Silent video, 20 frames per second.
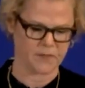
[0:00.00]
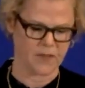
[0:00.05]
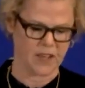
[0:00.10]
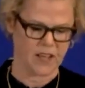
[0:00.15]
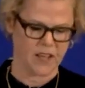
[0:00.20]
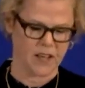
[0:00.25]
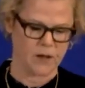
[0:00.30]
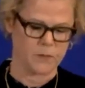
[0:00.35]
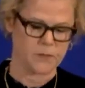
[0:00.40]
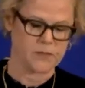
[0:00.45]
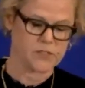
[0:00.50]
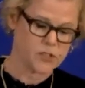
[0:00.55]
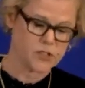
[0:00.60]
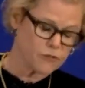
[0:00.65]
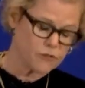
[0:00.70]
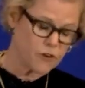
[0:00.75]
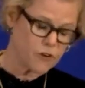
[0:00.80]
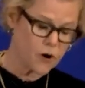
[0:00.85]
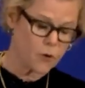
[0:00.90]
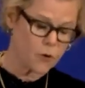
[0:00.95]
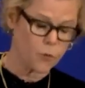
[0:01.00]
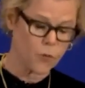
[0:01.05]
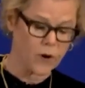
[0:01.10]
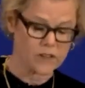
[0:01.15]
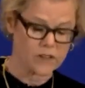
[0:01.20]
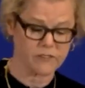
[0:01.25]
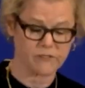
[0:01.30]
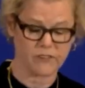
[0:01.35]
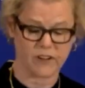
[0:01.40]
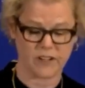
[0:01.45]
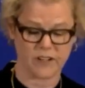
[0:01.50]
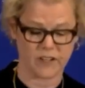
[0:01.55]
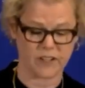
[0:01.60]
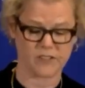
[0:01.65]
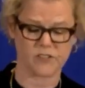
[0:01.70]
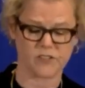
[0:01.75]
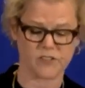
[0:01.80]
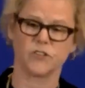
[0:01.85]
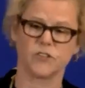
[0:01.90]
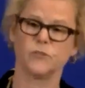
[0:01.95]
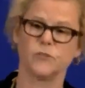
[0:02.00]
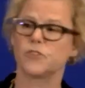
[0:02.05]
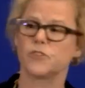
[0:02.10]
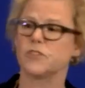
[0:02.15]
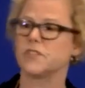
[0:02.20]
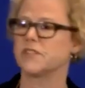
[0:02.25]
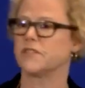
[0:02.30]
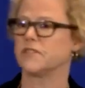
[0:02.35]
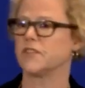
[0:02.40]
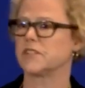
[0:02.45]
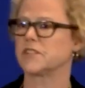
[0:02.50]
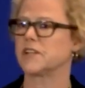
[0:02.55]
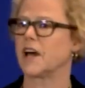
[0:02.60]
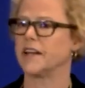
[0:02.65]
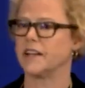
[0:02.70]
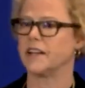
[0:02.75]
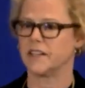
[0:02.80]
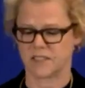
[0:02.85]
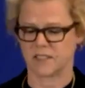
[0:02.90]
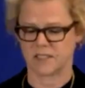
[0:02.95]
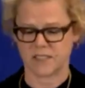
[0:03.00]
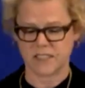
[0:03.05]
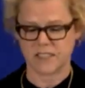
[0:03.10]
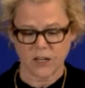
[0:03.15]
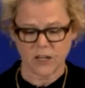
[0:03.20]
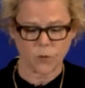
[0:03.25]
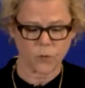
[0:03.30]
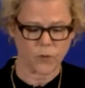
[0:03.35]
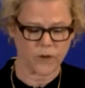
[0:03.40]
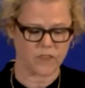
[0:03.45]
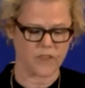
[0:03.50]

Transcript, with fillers: I mean, so far, well-funded institutions have decided to stick